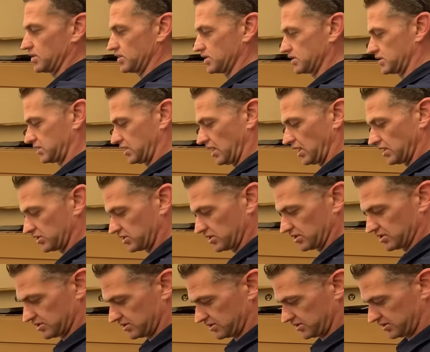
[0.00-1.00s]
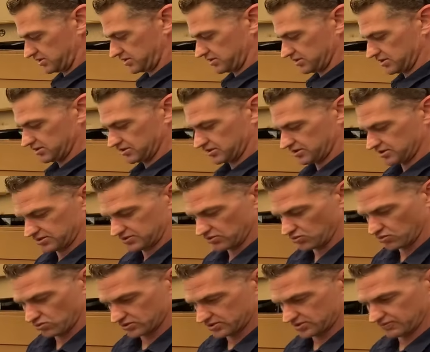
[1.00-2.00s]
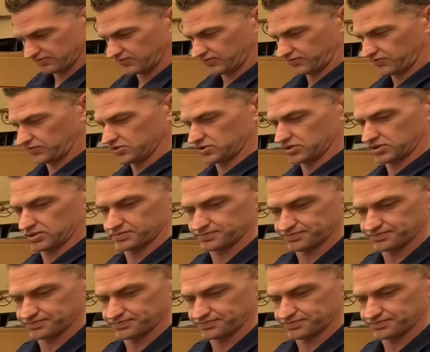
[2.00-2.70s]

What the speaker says: This station is just awesome for fishing.